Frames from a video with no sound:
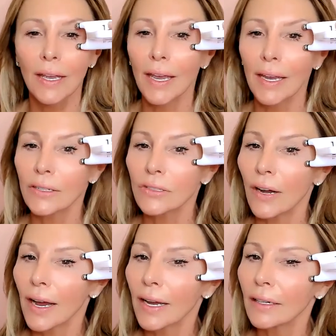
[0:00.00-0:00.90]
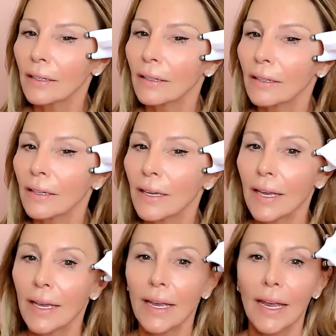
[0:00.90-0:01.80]
and drag.
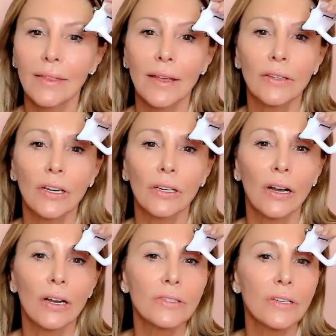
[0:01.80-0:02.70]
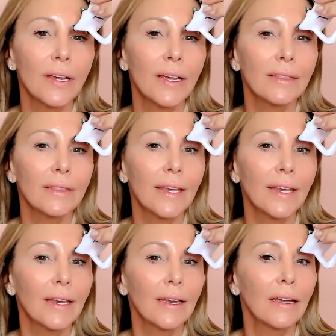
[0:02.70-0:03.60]
And then you can also hit
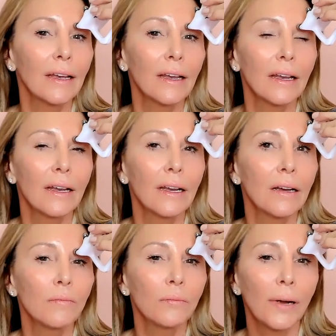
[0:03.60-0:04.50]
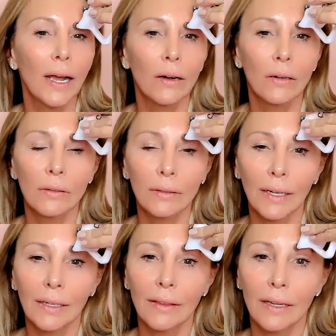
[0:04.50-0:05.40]
the
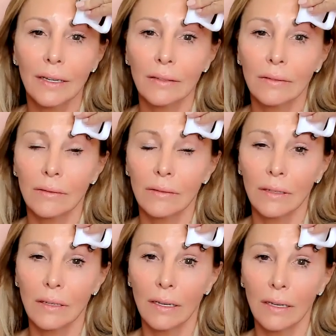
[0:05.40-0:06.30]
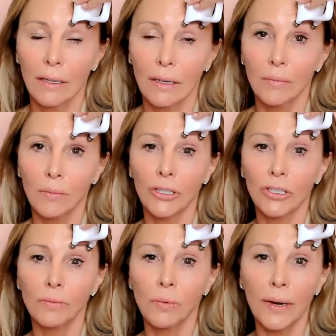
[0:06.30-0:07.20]
kind of the
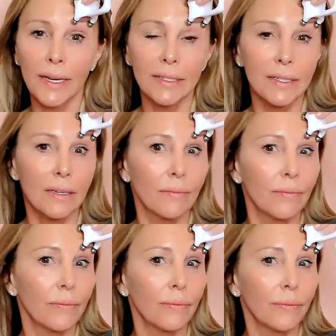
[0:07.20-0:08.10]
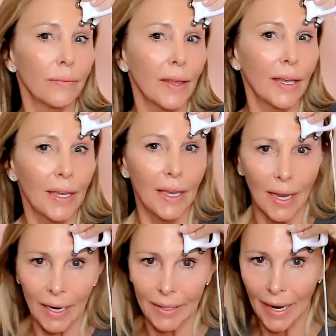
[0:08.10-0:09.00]
pressure points.
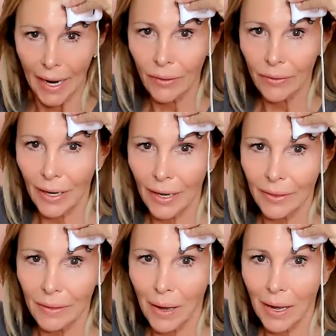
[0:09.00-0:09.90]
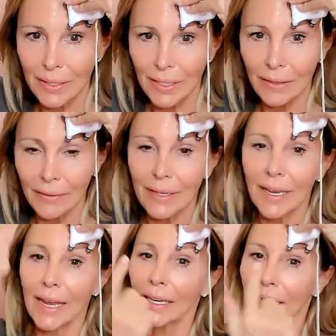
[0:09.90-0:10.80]
And now we've got the positive and
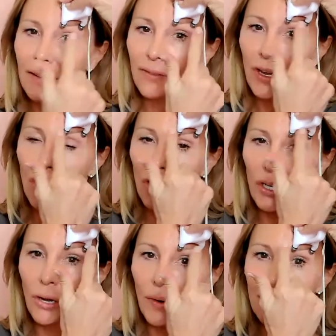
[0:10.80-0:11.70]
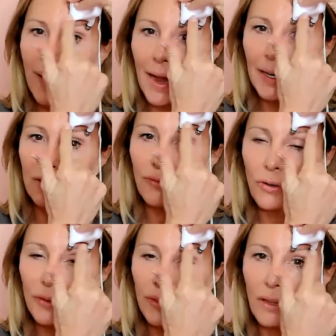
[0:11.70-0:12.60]
negative going back and
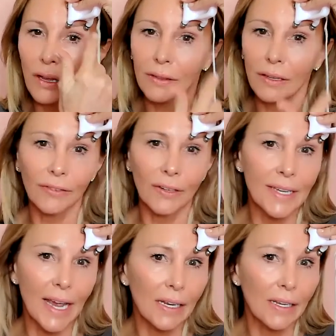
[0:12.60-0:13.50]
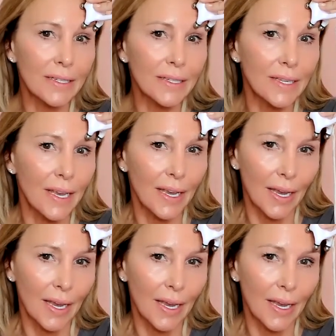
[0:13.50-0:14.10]
forth along the frontalis,